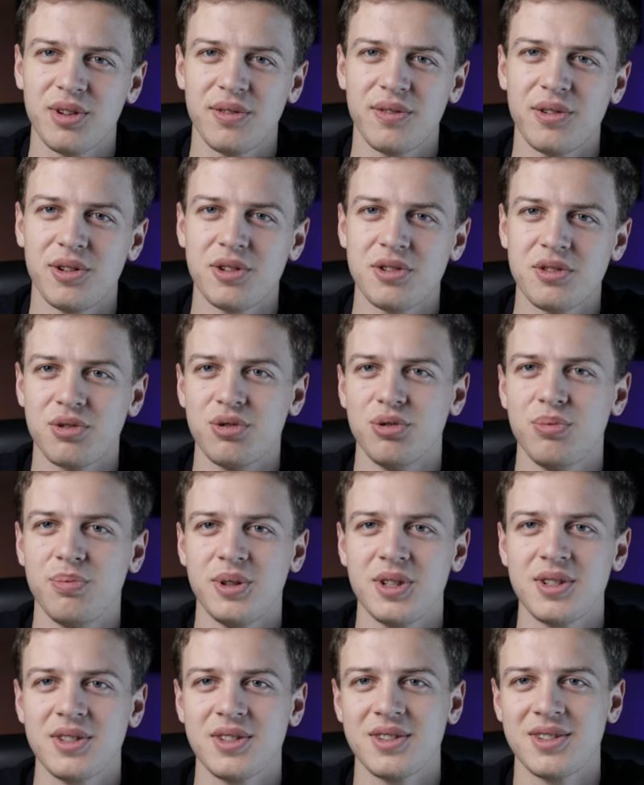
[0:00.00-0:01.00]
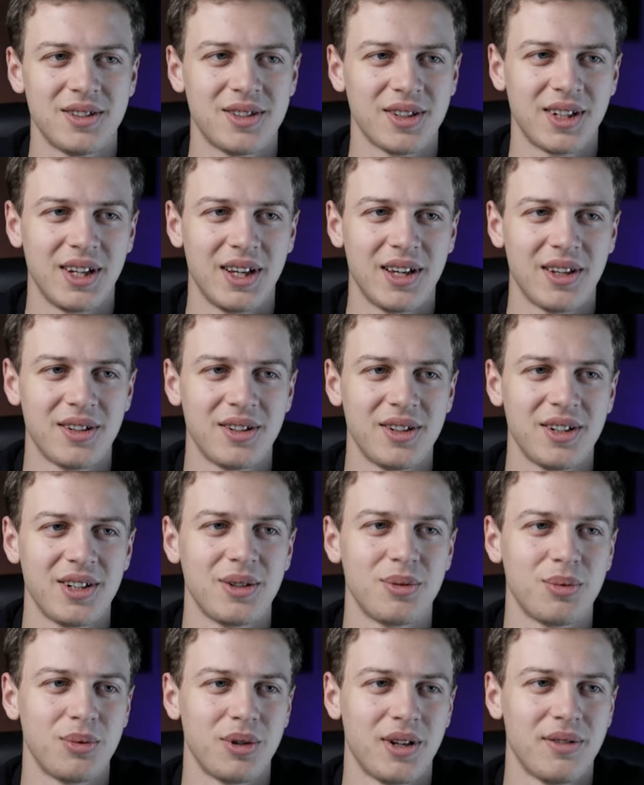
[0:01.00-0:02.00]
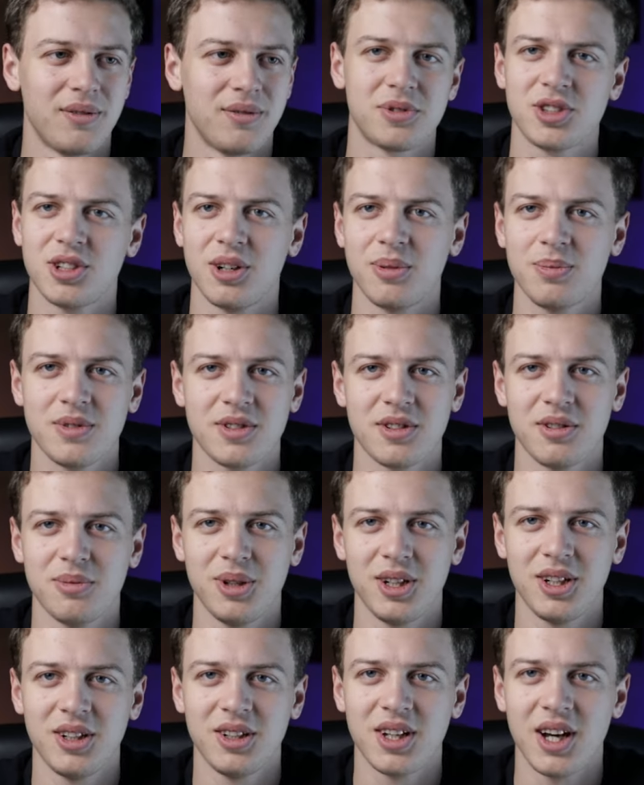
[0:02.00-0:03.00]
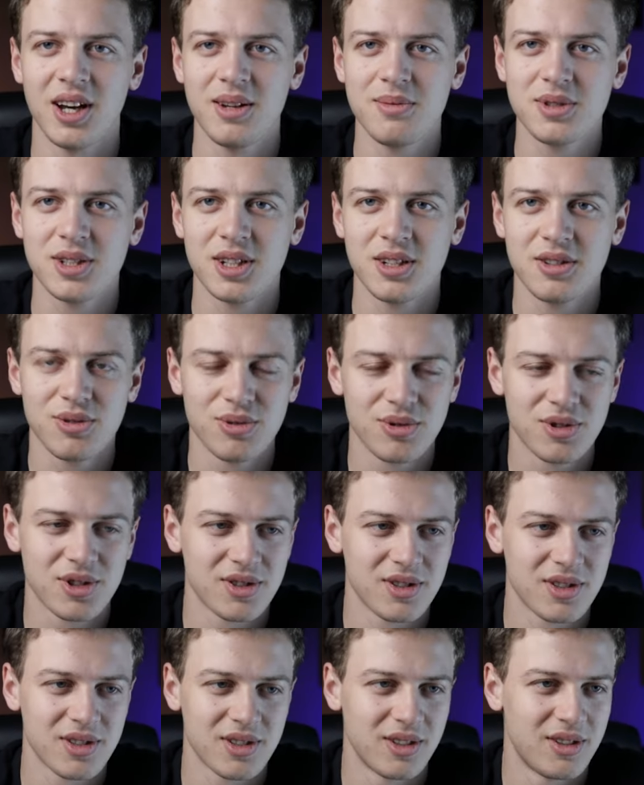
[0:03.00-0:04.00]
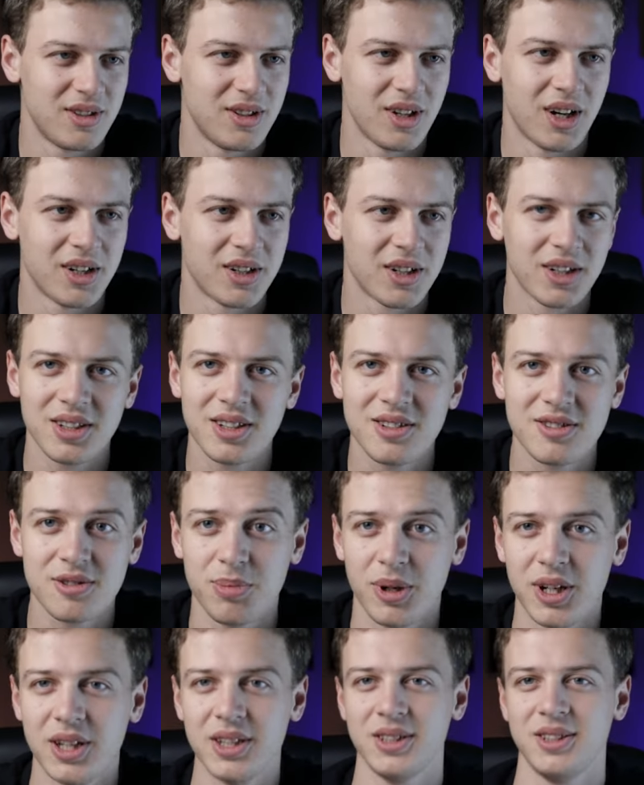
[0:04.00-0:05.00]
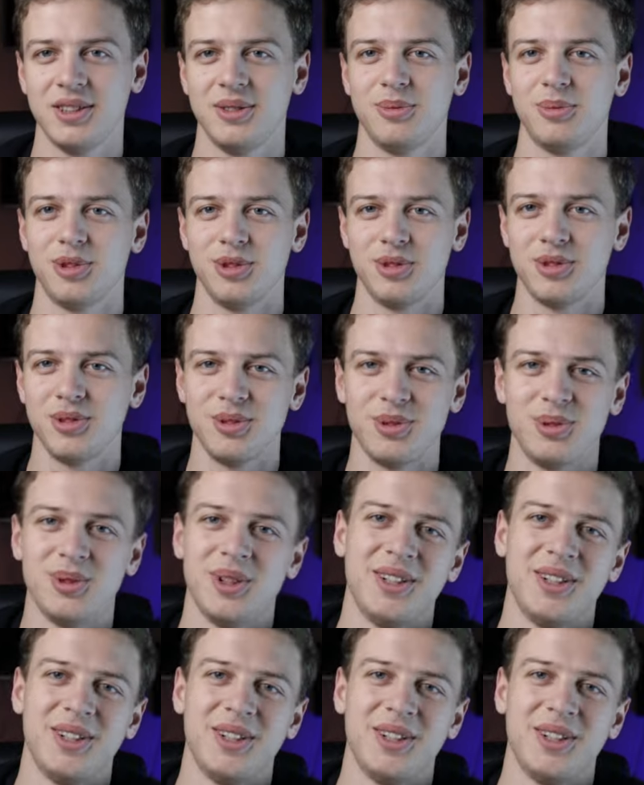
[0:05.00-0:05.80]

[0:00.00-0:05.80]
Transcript: the first two pieces together, it would have stopped so many times that you just are not inspired anymore to do